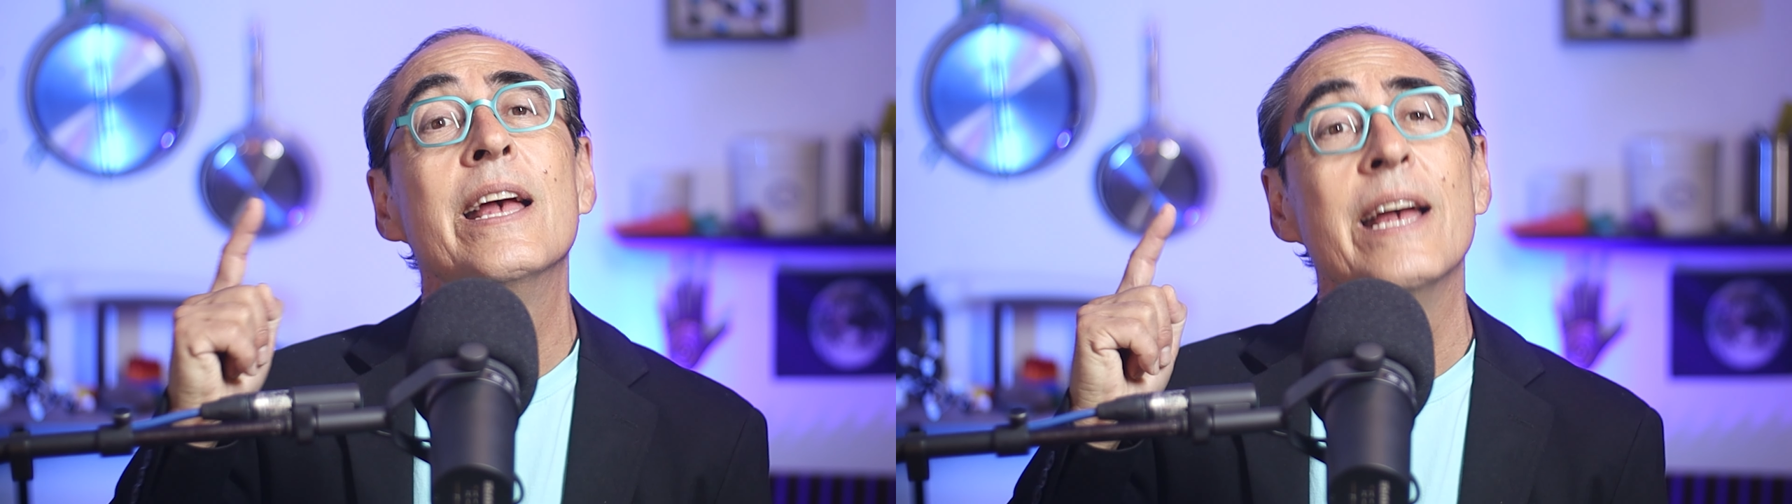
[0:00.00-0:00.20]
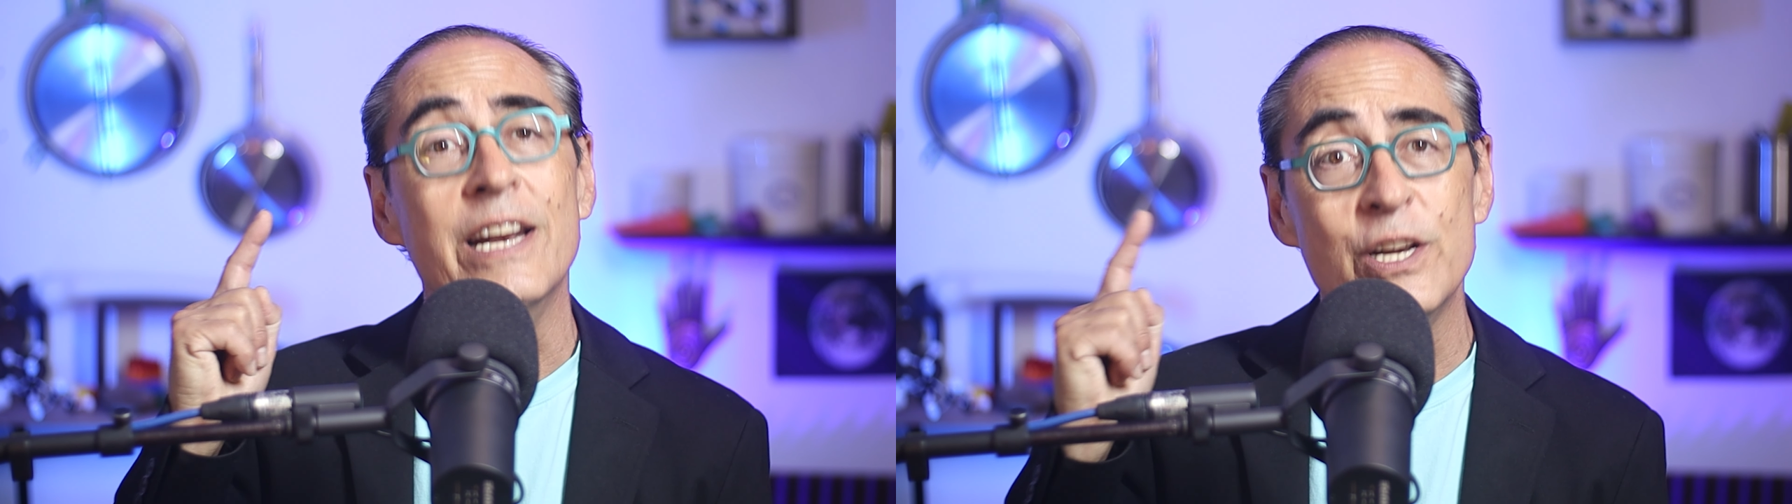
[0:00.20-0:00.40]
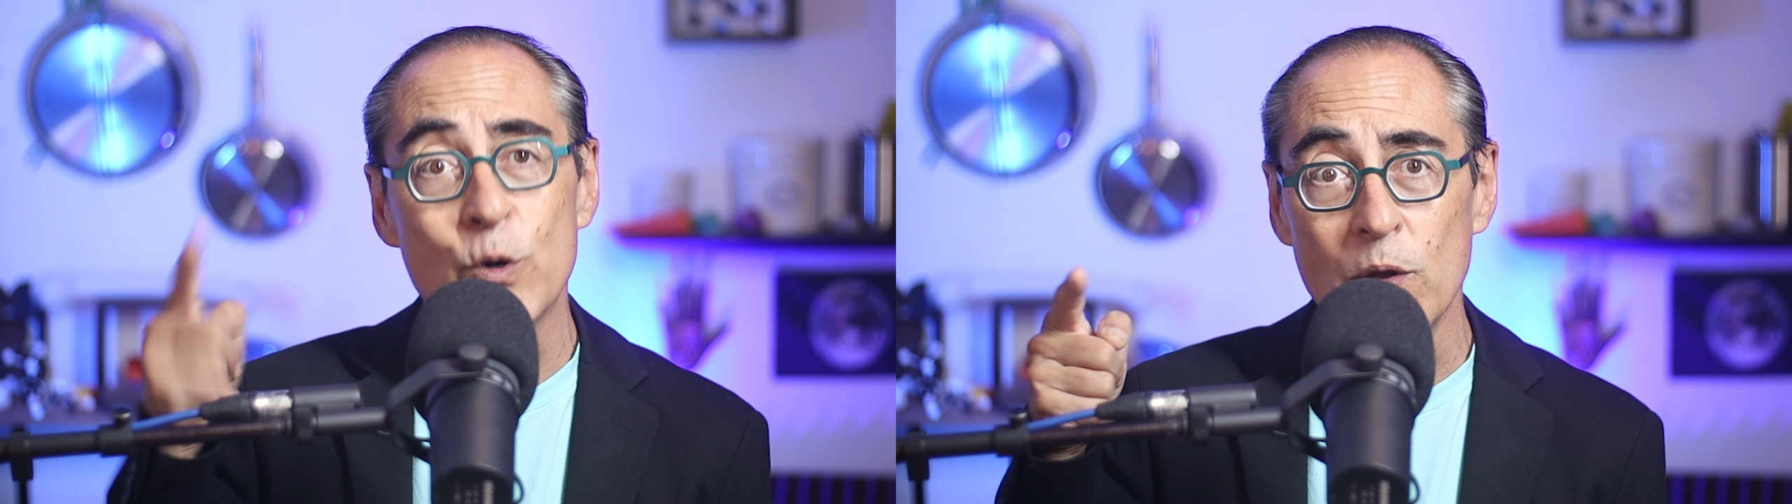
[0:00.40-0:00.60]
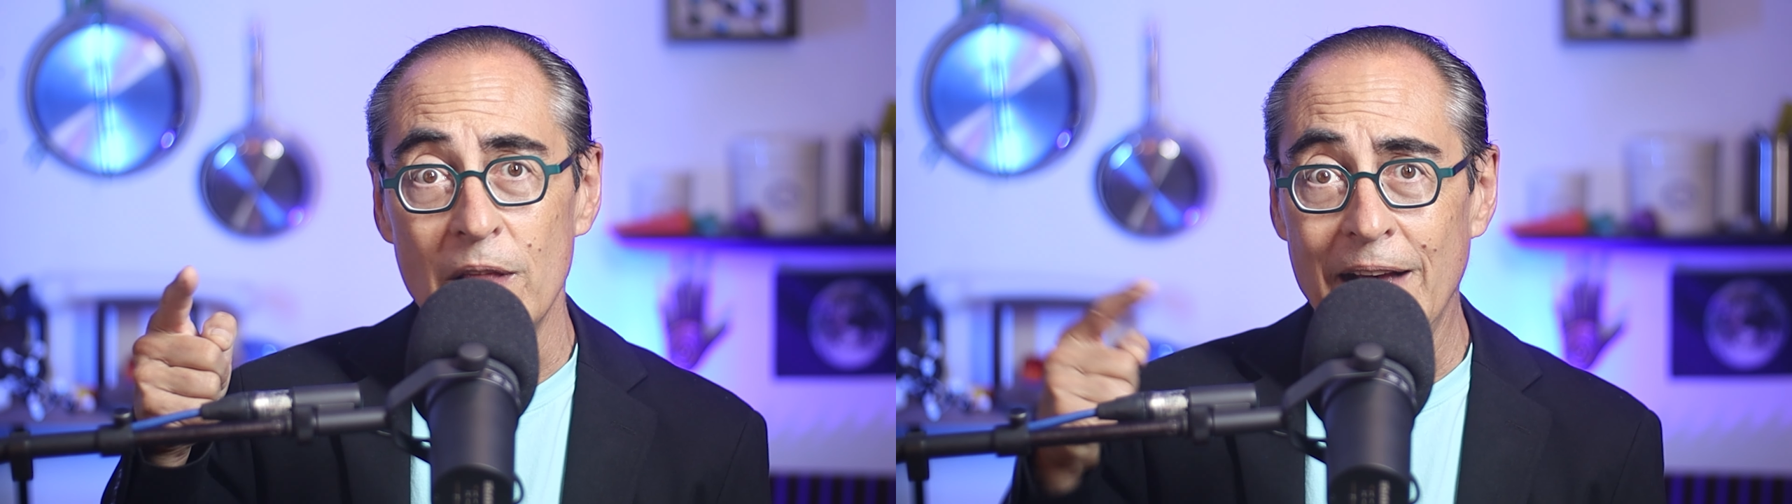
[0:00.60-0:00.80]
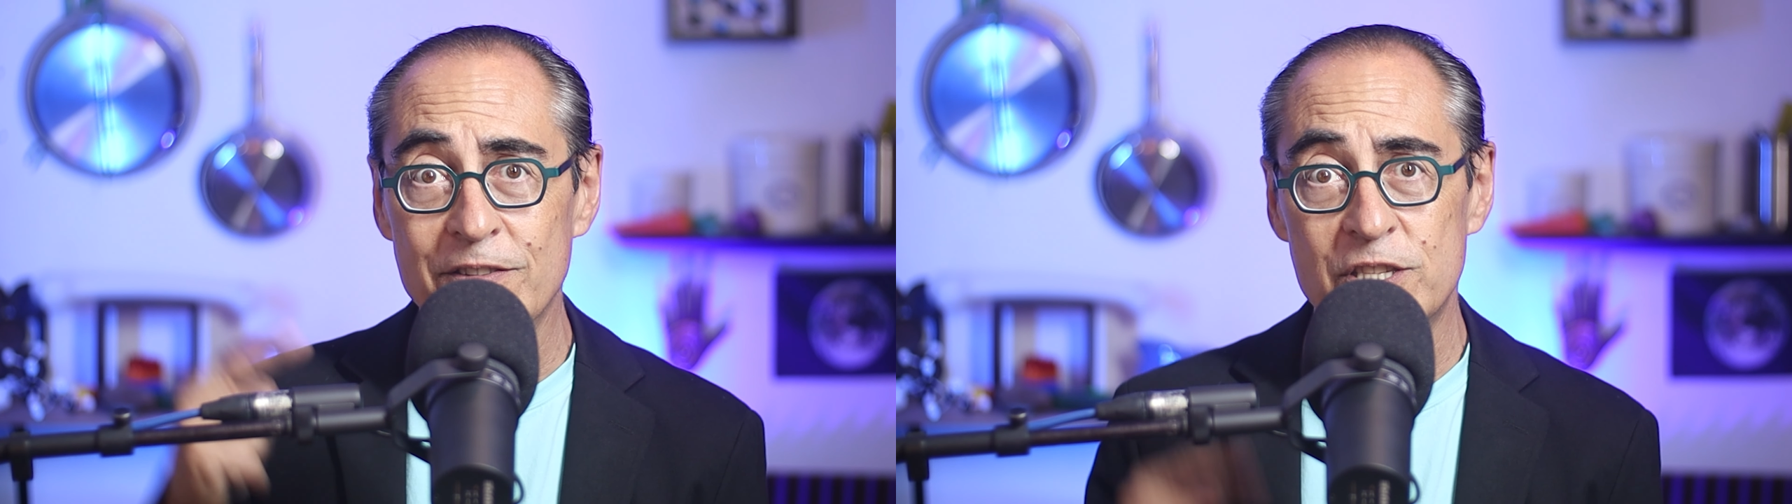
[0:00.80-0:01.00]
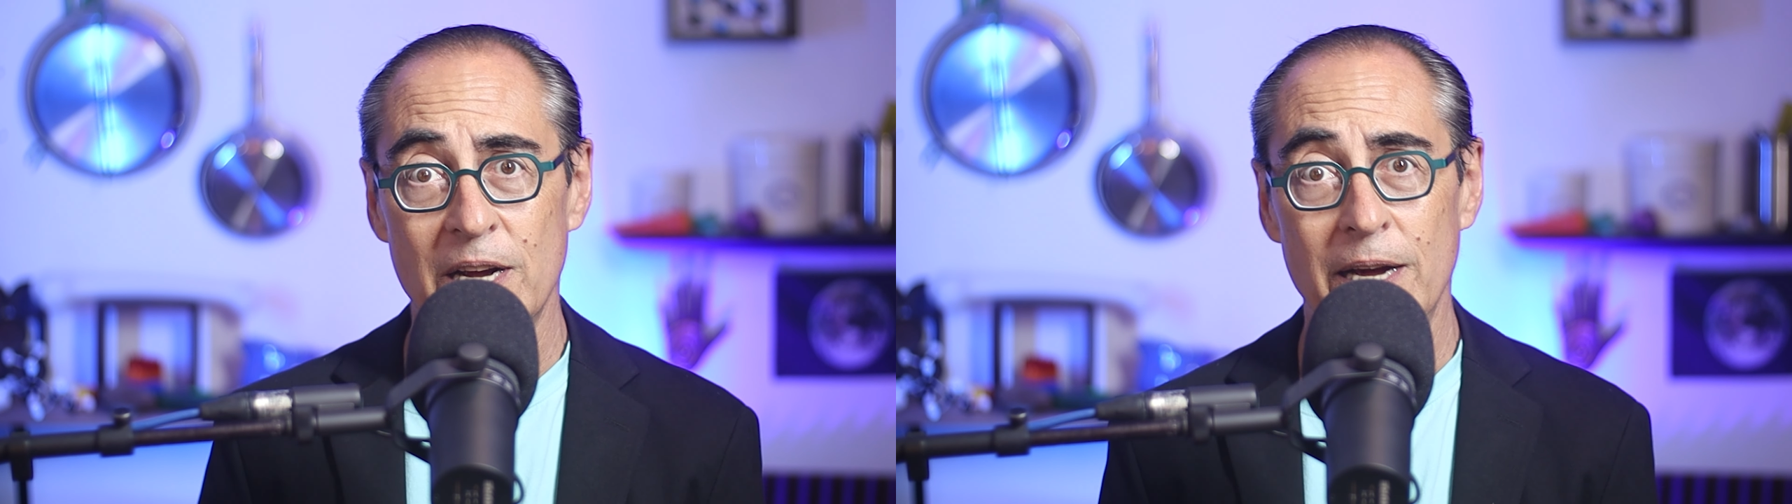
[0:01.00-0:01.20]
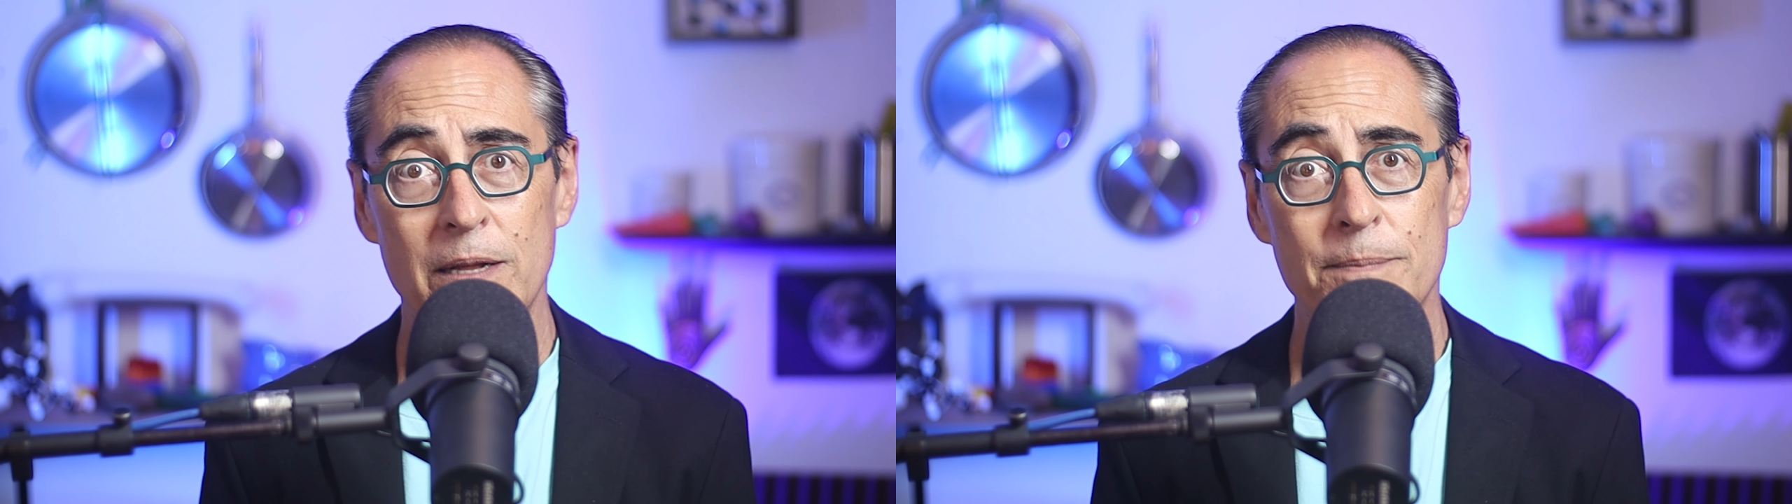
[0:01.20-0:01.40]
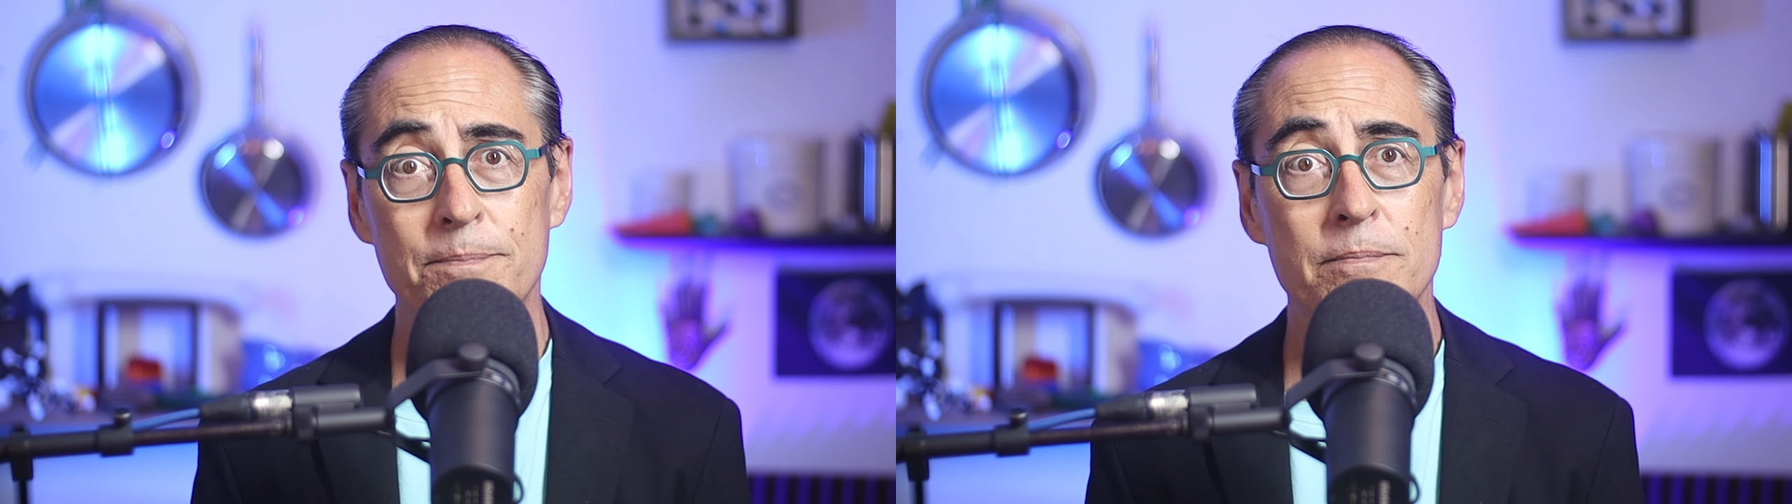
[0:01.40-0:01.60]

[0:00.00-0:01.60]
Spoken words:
and your lifestyle.